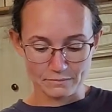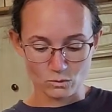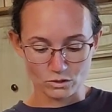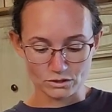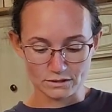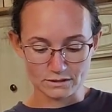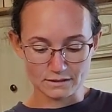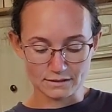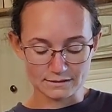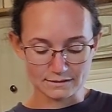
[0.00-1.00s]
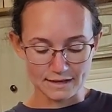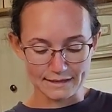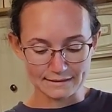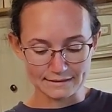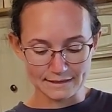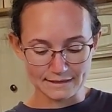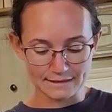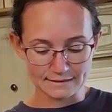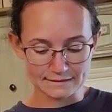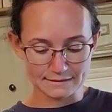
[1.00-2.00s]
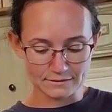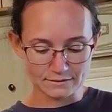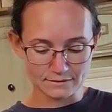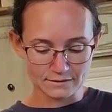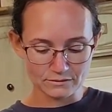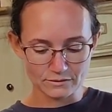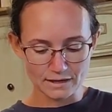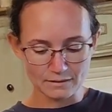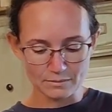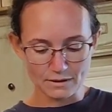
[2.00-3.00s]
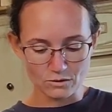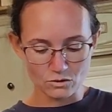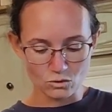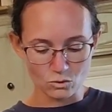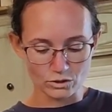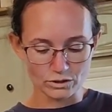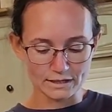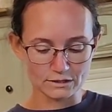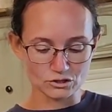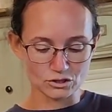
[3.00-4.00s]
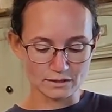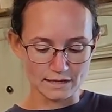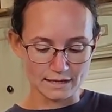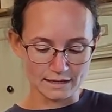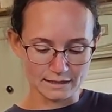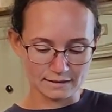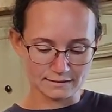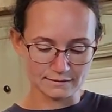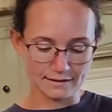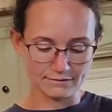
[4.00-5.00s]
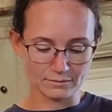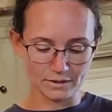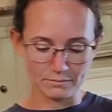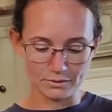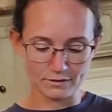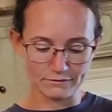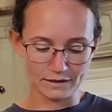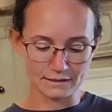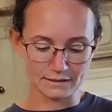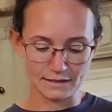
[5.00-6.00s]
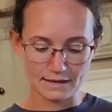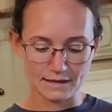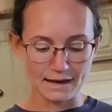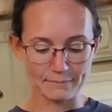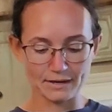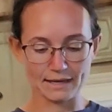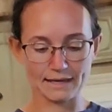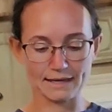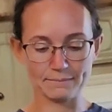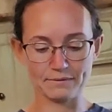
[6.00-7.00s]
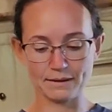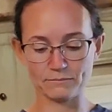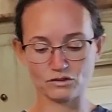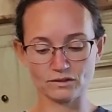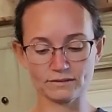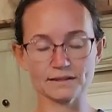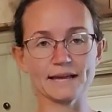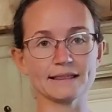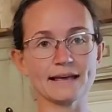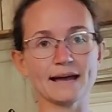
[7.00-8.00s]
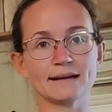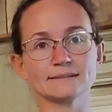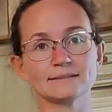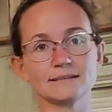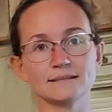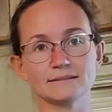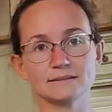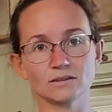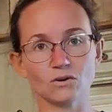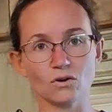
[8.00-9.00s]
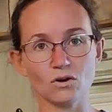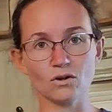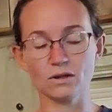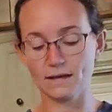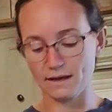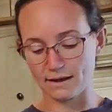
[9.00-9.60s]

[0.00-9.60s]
But we're just gonna slice these right about 1/4 inch thick. Doesn't have to be perfect. I'm gonna keep them just like that, seeds and all.